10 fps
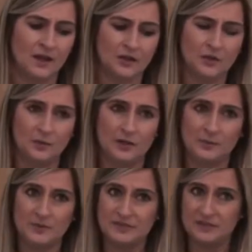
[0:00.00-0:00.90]
You
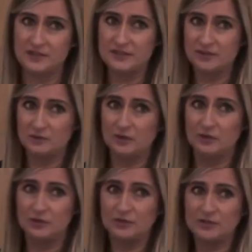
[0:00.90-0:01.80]
might be sitting here saying, well,
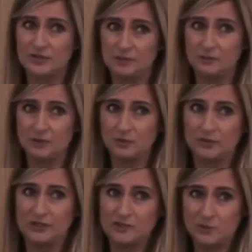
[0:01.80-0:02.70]
look, I'm not
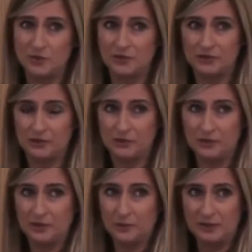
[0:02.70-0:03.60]
going into work in a
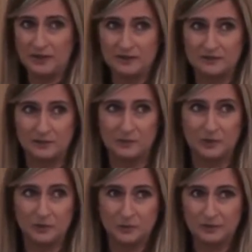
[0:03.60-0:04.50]
nuclear plant, or I'm
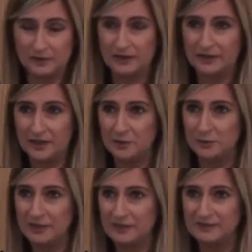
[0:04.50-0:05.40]
not going to be flying
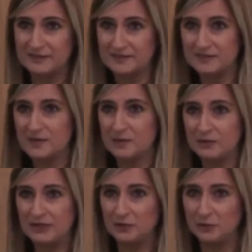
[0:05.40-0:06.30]
airplanes. It's not
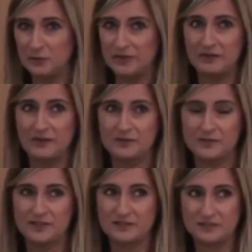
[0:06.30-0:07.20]
really going to be a life or
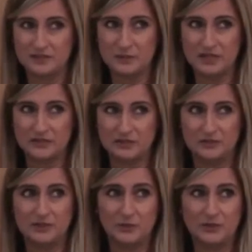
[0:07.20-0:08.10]
death situation
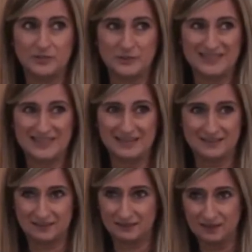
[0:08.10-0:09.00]
if I go into my
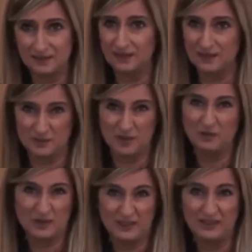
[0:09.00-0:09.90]
desk and I'm
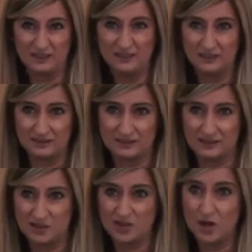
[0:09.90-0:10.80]
not really
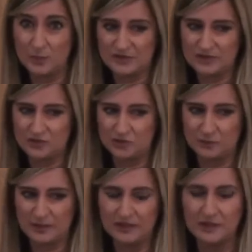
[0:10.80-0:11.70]
as sharp as I
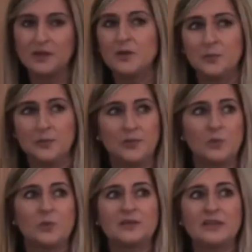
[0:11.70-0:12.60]
should be. But the
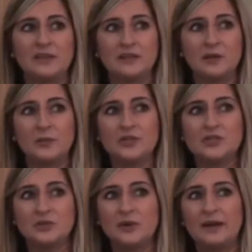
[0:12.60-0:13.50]
one thing that we
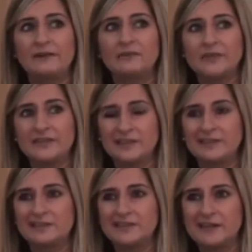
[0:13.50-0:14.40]
do every
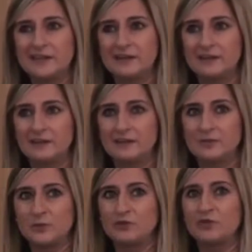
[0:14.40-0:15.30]
single day
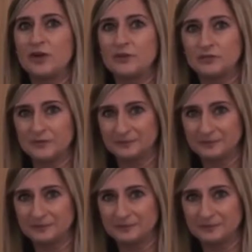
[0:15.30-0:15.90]
is we drive.